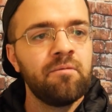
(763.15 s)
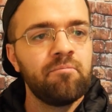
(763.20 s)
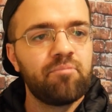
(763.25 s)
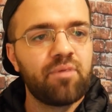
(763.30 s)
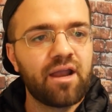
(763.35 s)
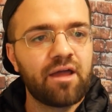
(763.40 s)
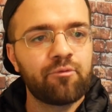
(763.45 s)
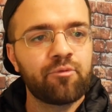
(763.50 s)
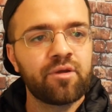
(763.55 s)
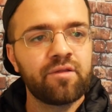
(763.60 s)

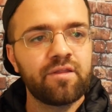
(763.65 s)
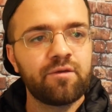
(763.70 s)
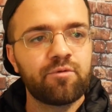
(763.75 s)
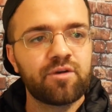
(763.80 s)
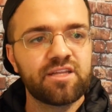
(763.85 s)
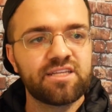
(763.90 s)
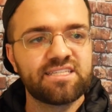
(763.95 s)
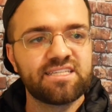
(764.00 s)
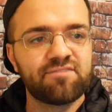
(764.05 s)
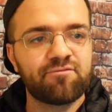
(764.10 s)
But I really
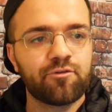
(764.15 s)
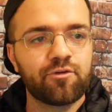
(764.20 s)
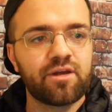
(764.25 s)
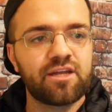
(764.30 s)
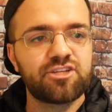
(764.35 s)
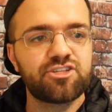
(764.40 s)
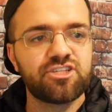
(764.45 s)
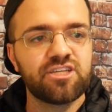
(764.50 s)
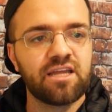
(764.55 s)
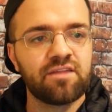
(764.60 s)
want to
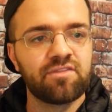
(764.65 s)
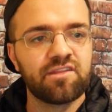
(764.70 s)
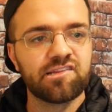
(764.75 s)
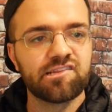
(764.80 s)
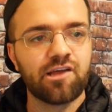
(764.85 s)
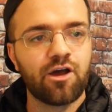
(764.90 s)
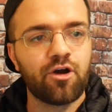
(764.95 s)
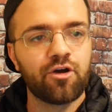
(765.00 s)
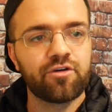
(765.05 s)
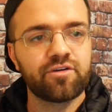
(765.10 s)
differentiate
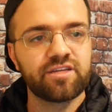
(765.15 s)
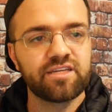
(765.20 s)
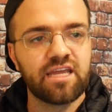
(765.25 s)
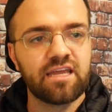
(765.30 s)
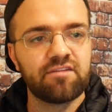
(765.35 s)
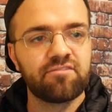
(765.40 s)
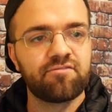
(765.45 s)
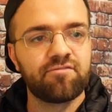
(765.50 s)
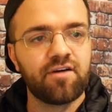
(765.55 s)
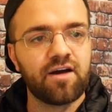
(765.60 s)
this
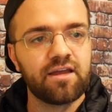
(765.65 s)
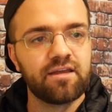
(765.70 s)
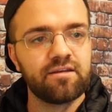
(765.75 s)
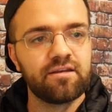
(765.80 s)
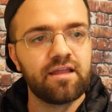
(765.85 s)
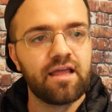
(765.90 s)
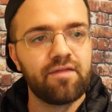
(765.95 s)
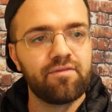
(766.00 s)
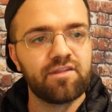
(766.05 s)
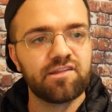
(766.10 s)
RDA
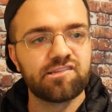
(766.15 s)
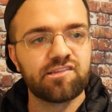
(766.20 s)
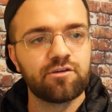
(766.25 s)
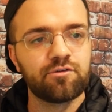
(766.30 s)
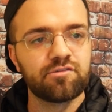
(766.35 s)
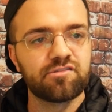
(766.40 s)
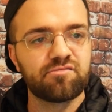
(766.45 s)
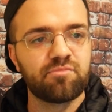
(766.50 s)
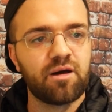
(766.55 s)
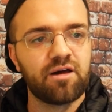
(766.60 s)
fight and this
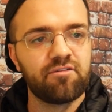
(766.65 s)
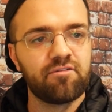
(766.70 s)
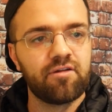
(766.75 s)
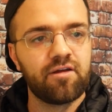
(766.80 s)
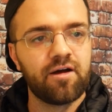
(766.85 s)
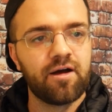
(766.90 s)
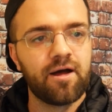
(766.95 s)
Usman,